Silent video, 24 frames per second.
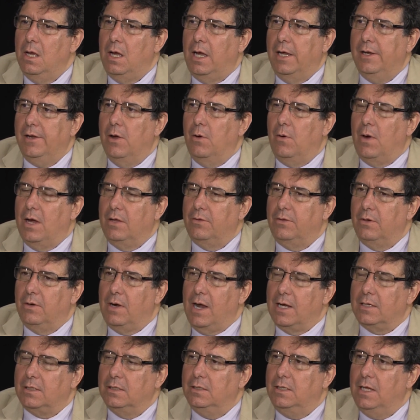I know other
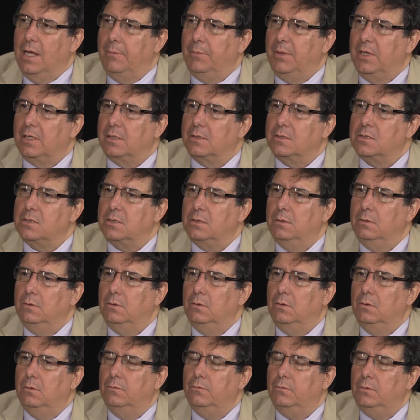academics
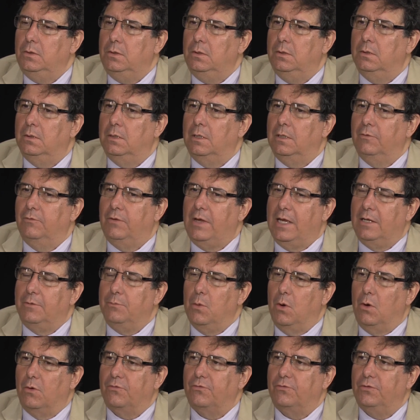who have had
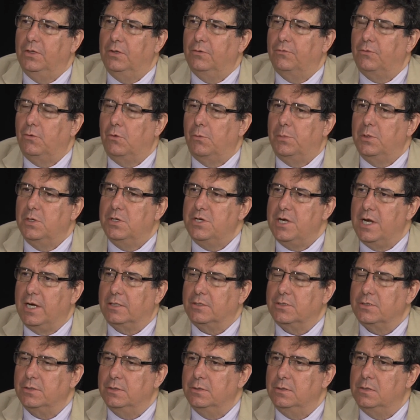more fearful
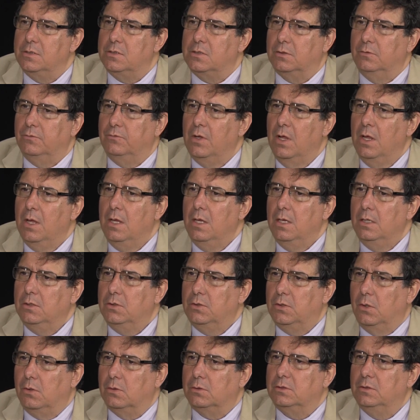projections, have
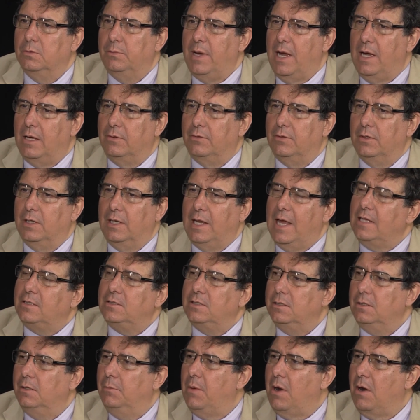talked about the
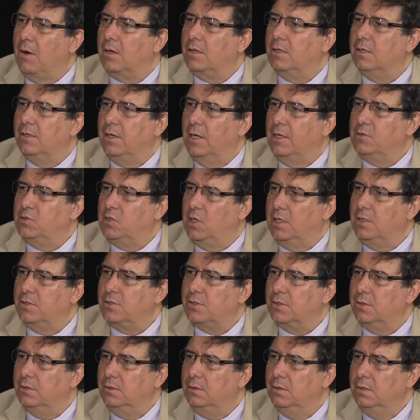Latin
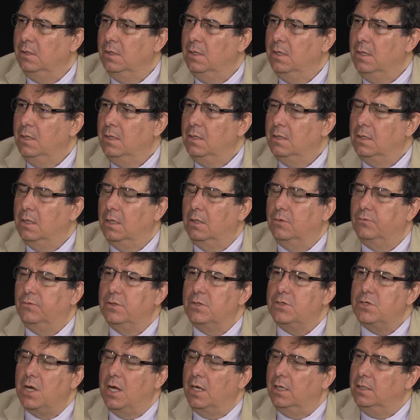Americanization of
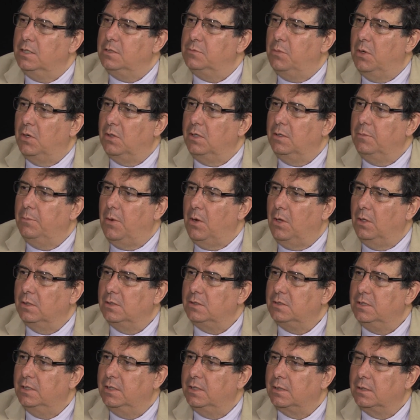the Chinese body
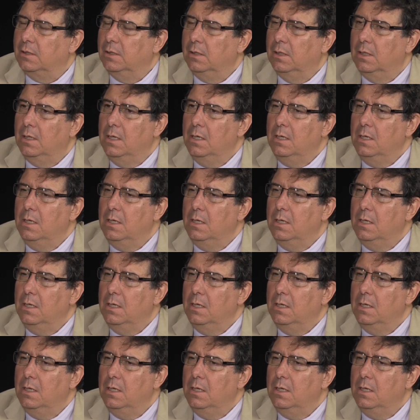politic.